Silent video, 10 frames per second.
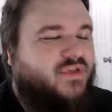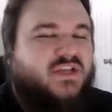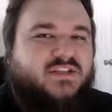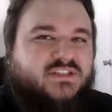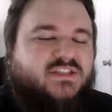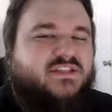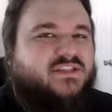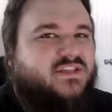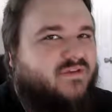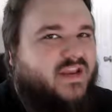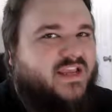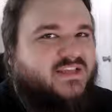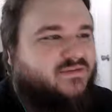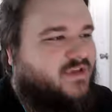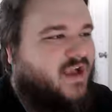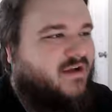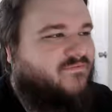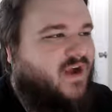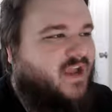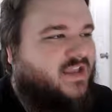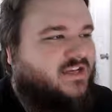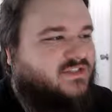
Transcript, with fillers: Because he's in the seat right next to me, I'm fine.